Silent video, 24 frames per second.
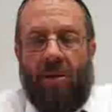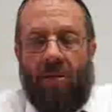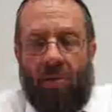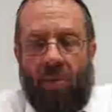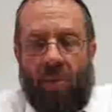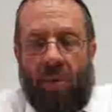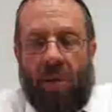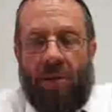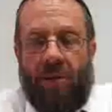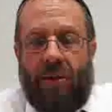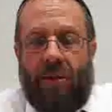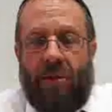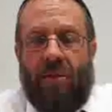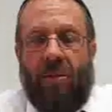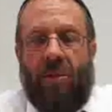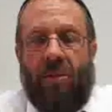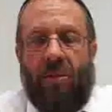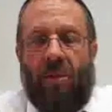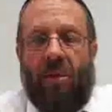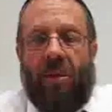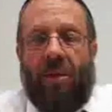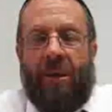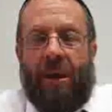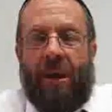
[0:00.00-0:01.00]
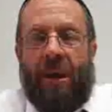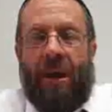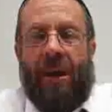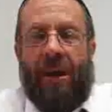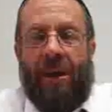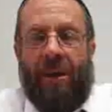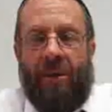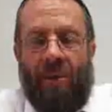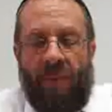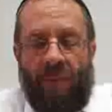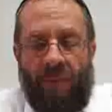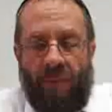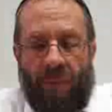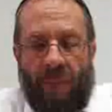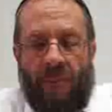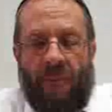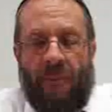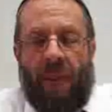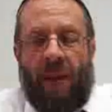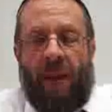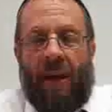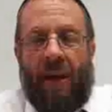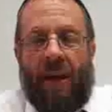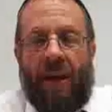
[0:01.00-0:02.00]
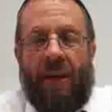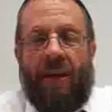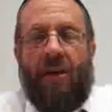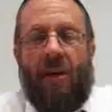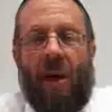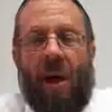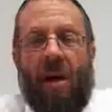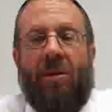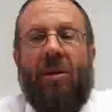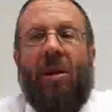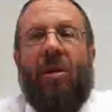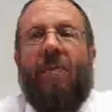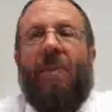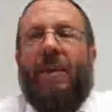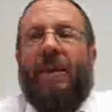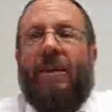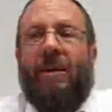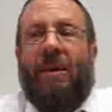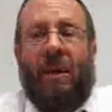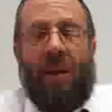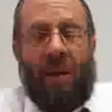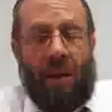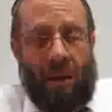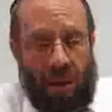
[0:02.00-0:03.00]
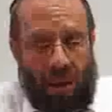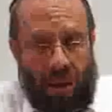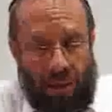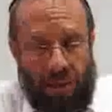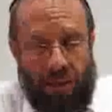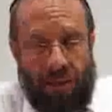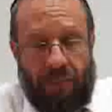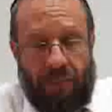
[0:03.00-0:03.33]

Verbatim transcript: wants to look at how a gadol baTorah